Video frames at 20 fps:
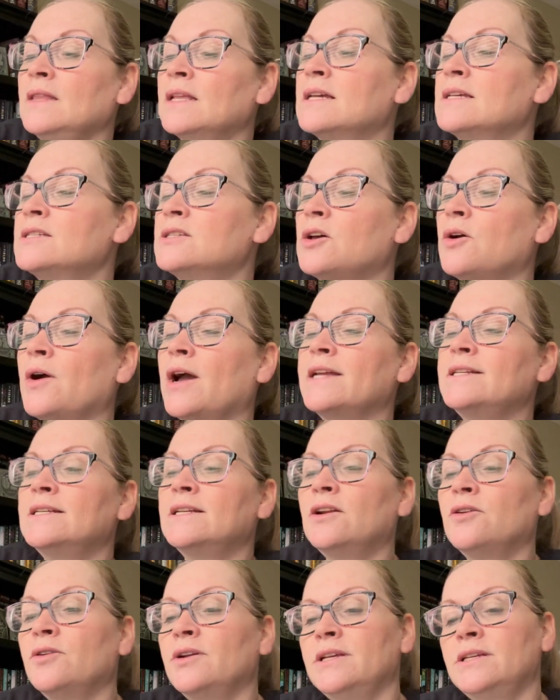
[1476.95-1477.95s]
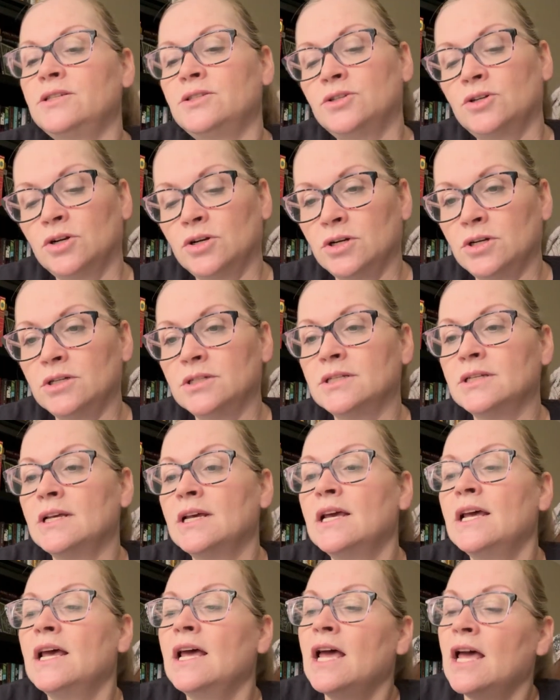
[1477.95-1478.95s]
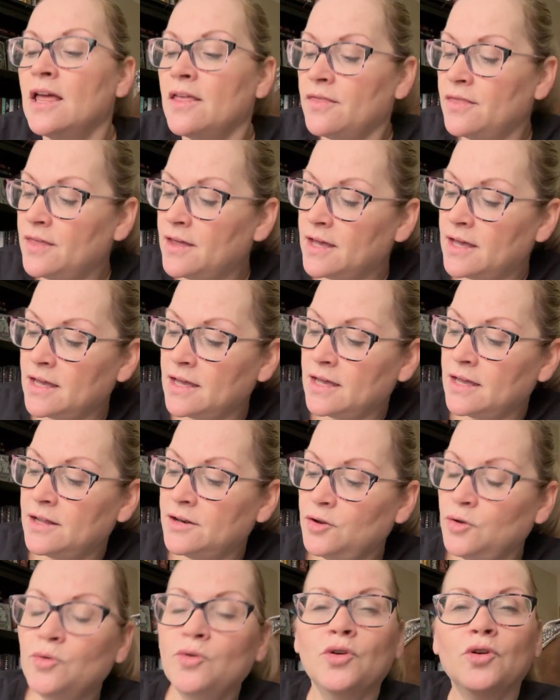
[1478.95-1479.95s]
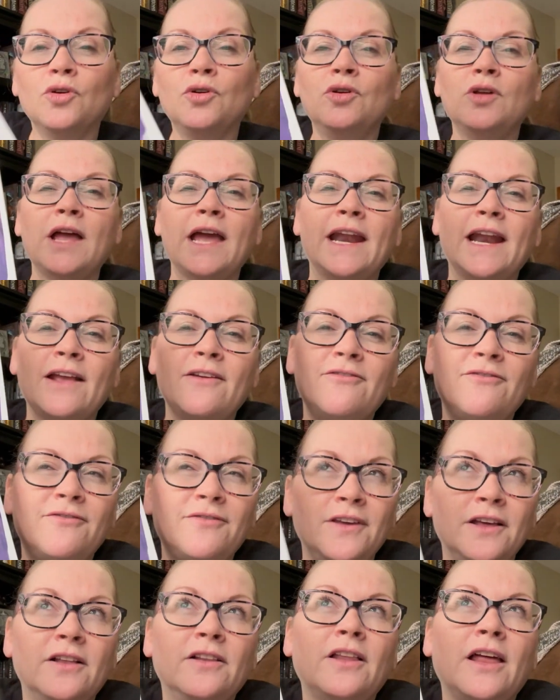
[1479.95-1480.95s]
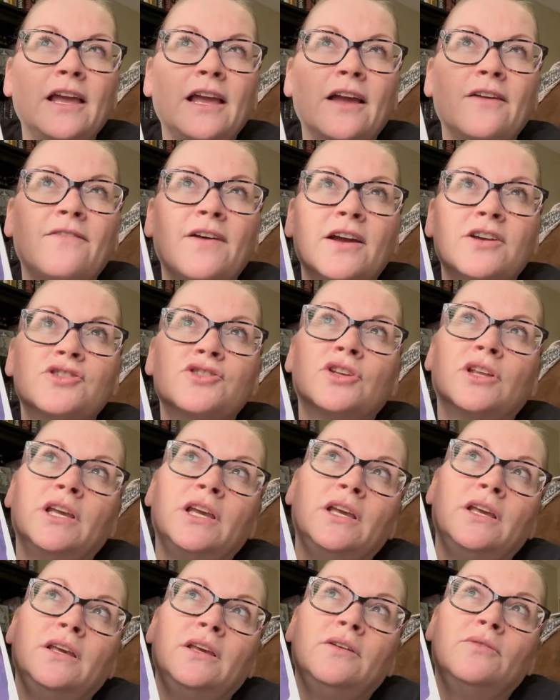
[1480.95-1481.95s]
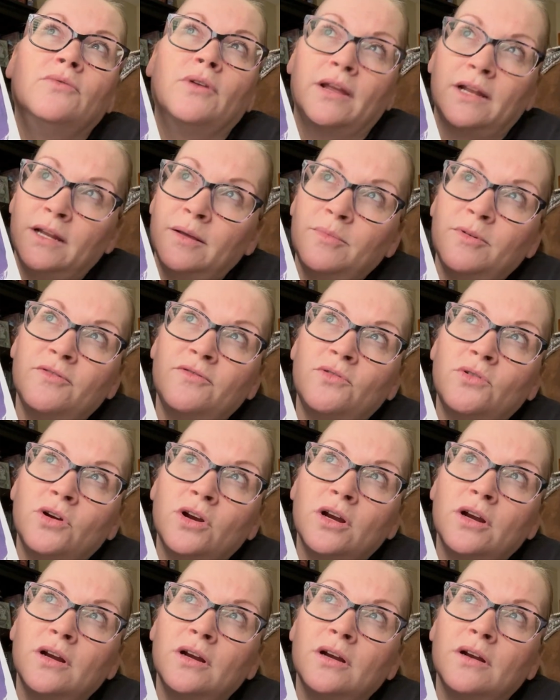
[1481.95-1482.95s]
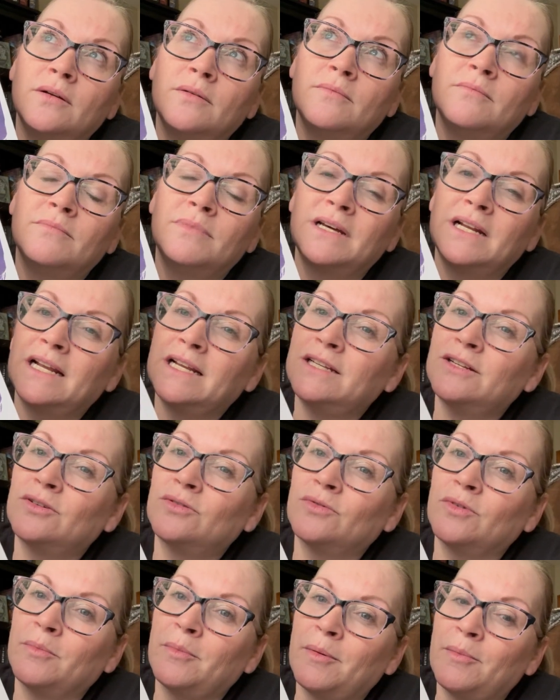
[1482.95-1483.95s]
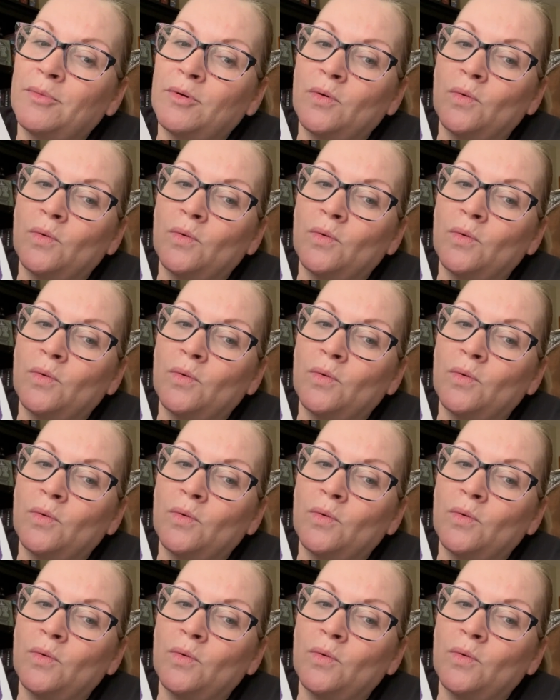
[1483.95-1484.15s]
So I did already start The New Girl. And I feel like I've actually read it before, but I don't remember